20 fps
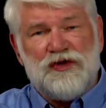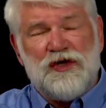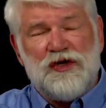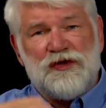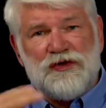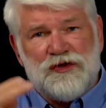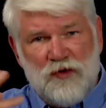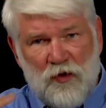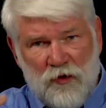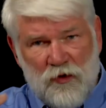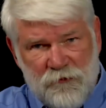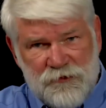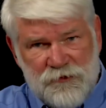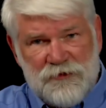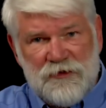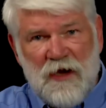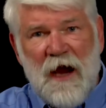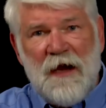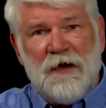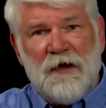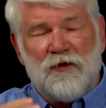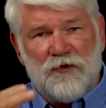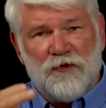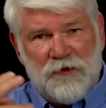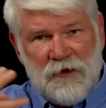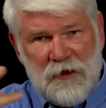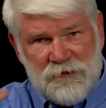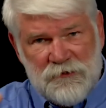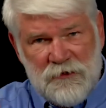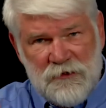just sort of
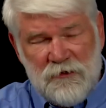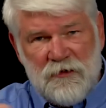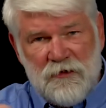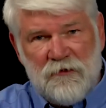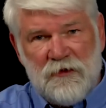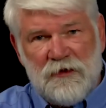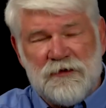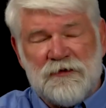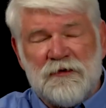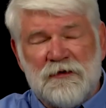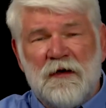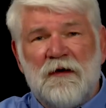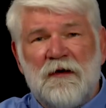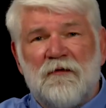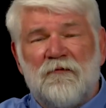cycles, gets into this